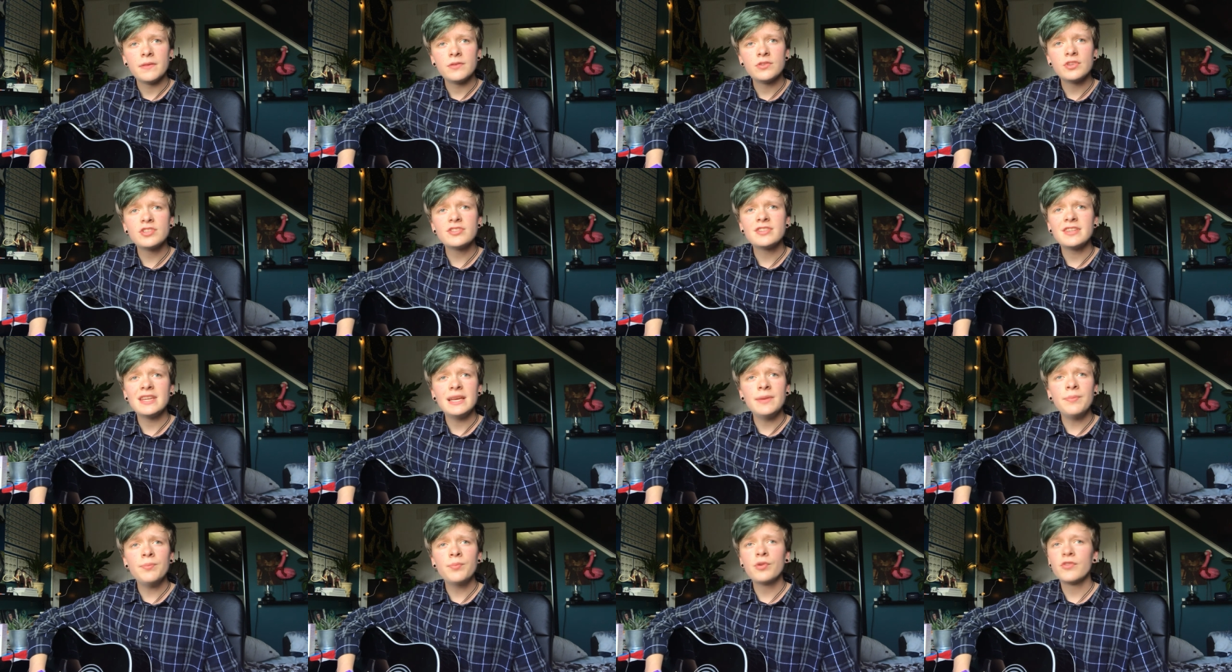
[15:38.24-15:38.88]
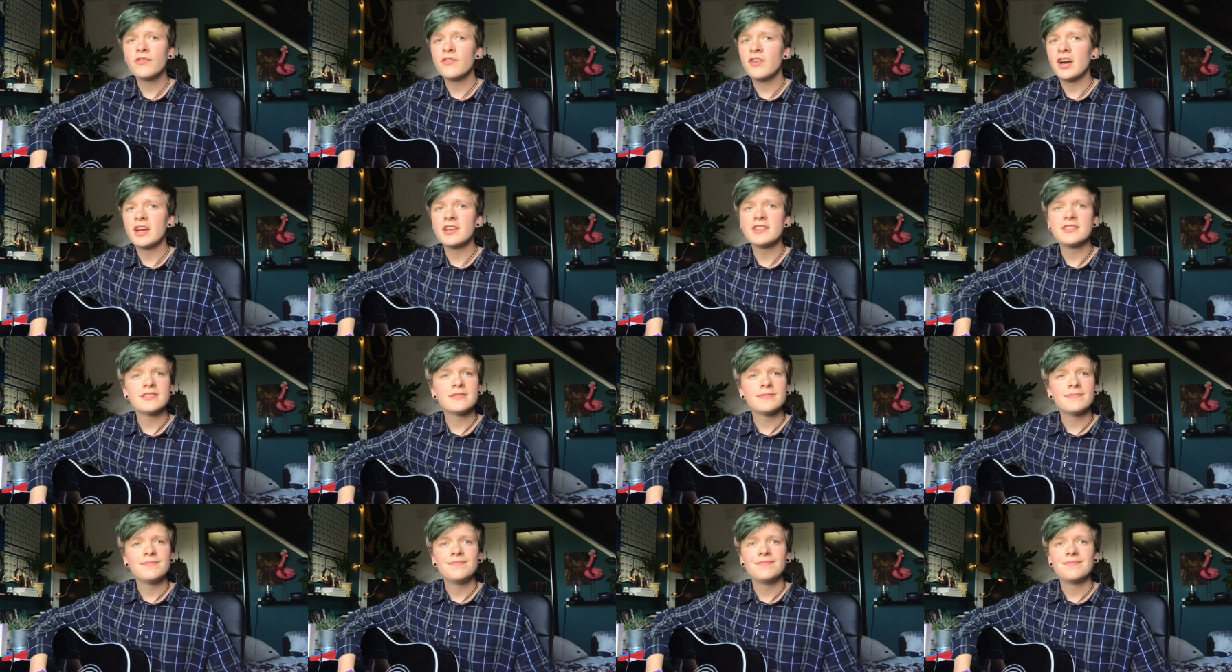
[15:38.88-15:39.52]
Just
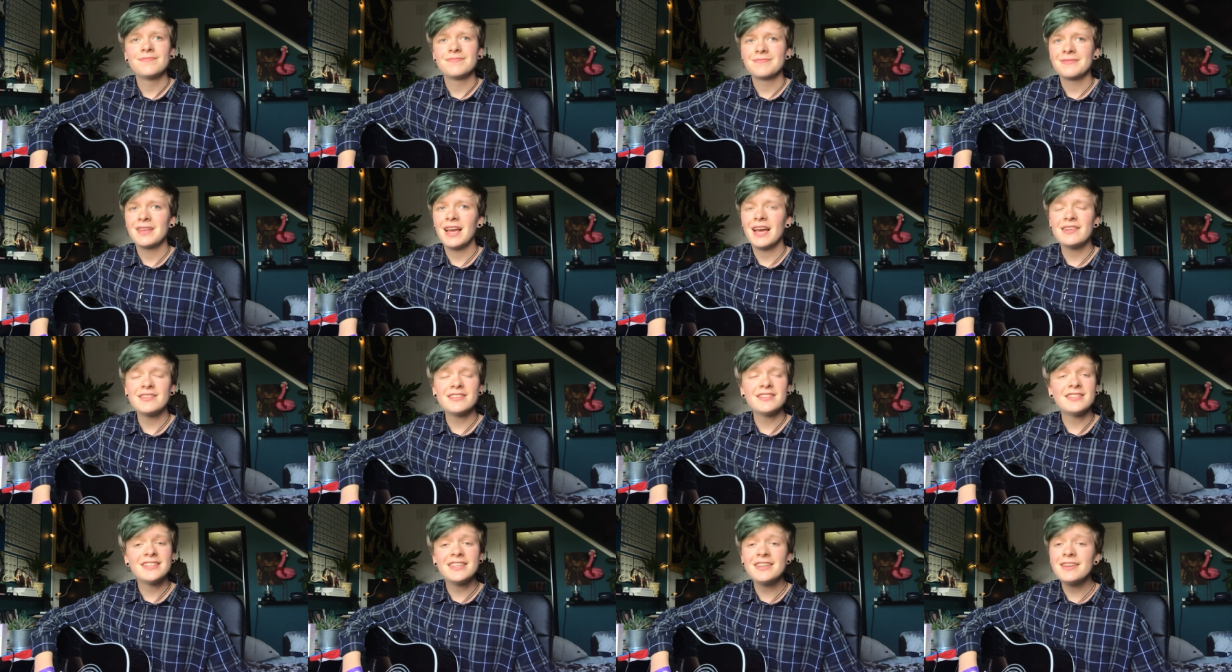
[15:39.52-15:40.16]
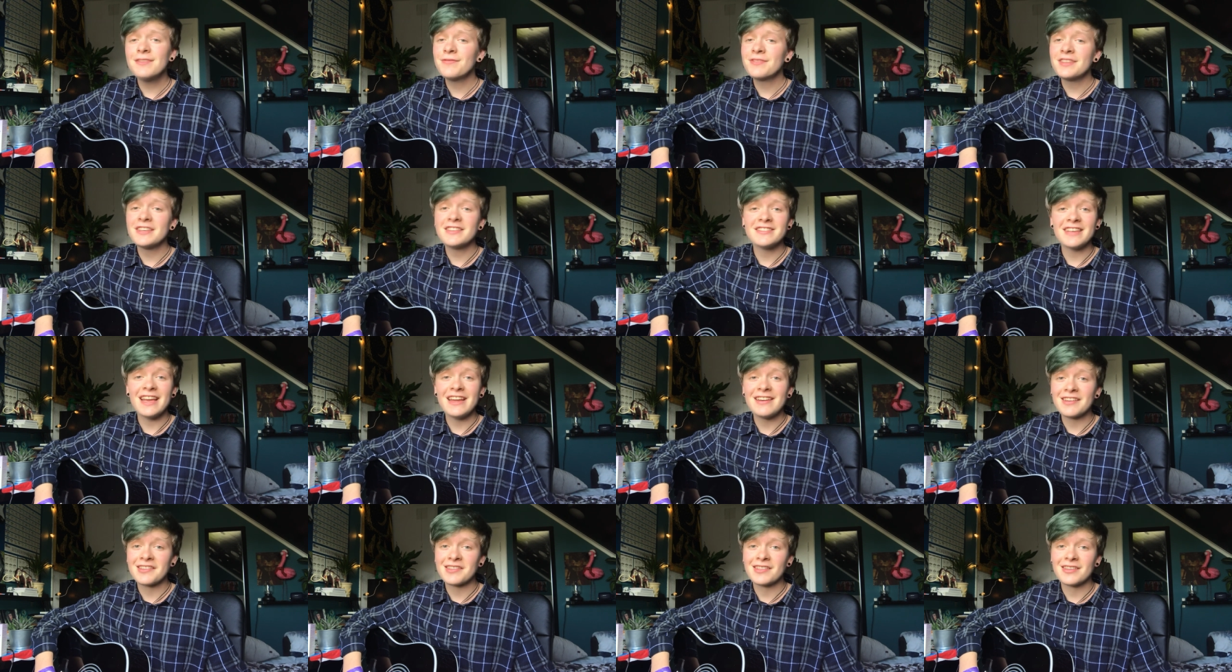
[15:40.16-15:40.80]
improvise and see if there's
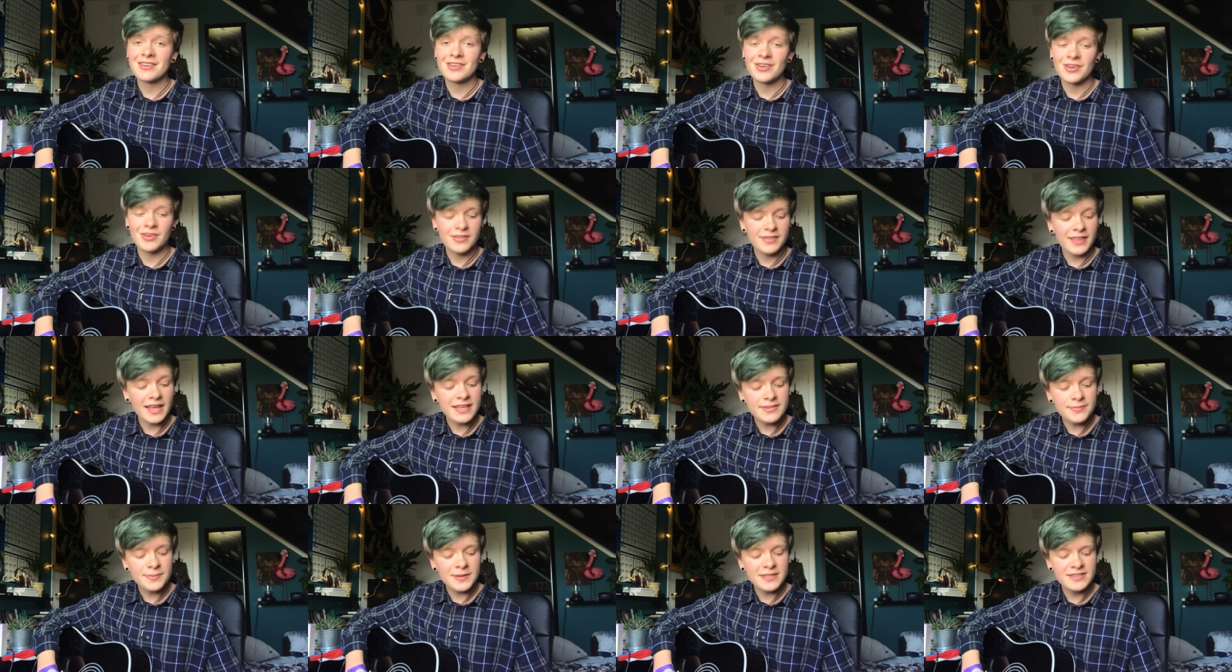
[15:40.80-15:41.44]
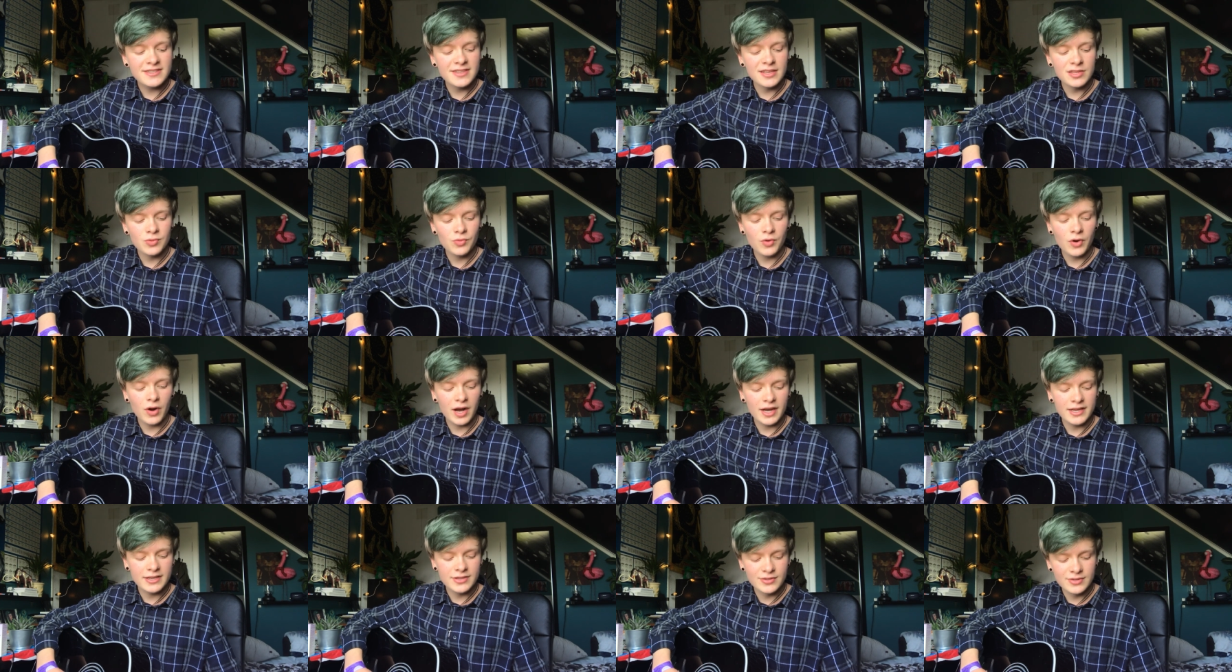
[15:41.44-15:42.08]
anything good. That's basically
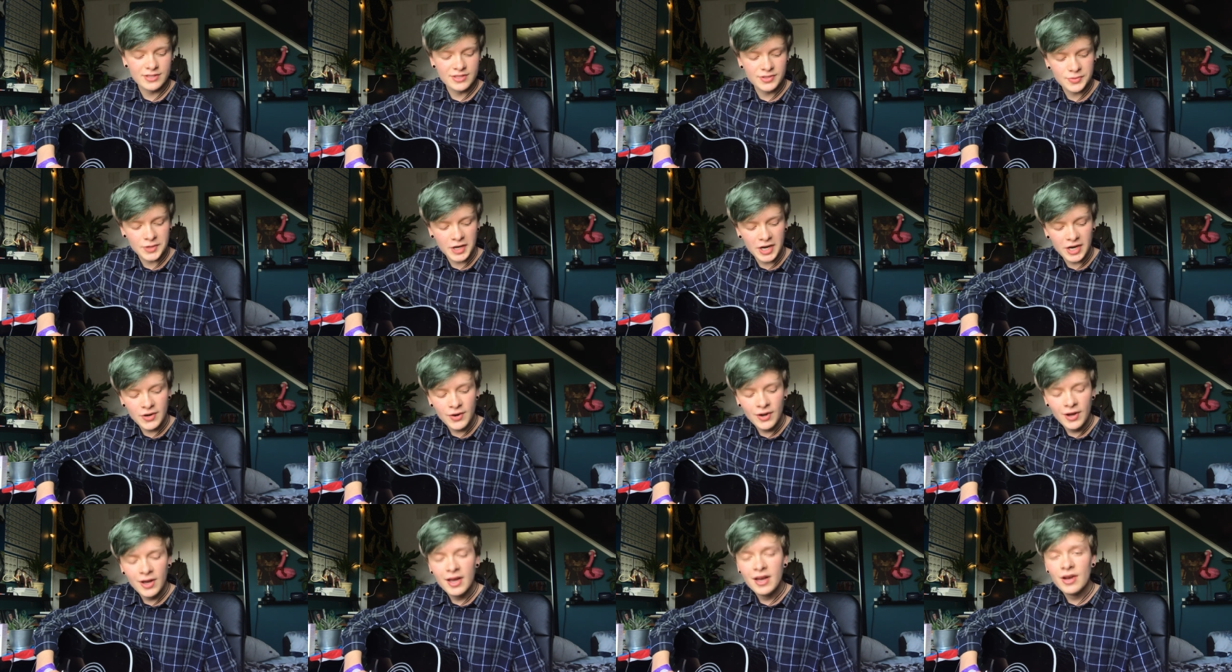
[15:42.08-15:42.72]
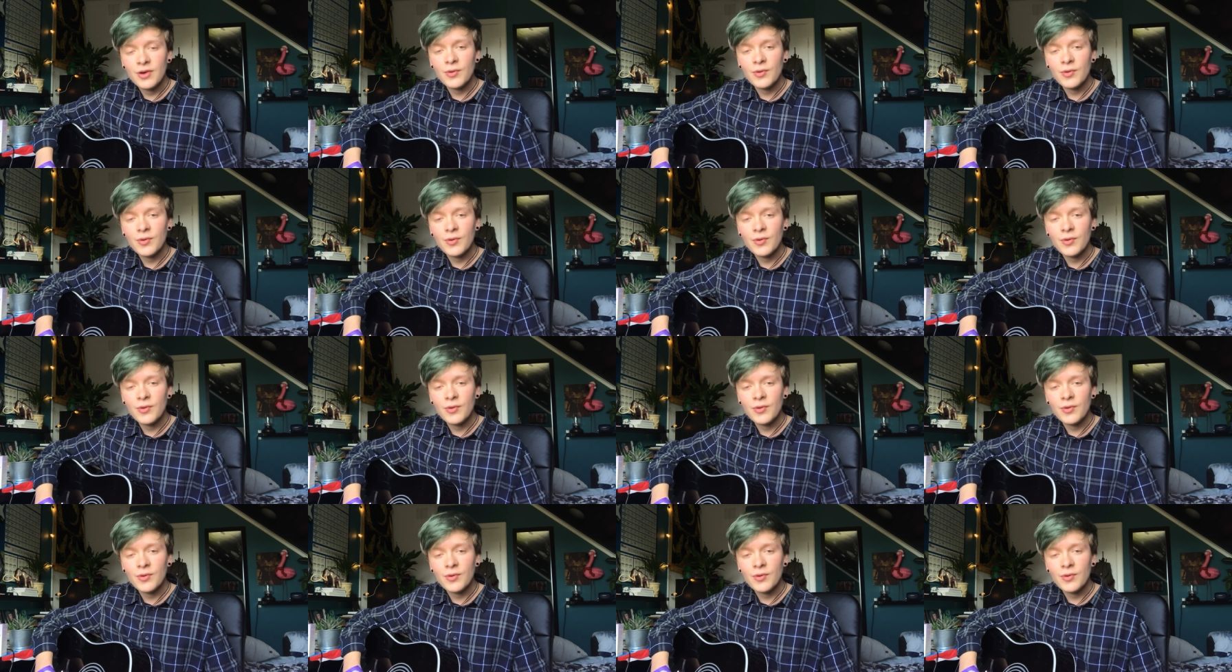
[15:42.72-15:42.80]
what I do as well.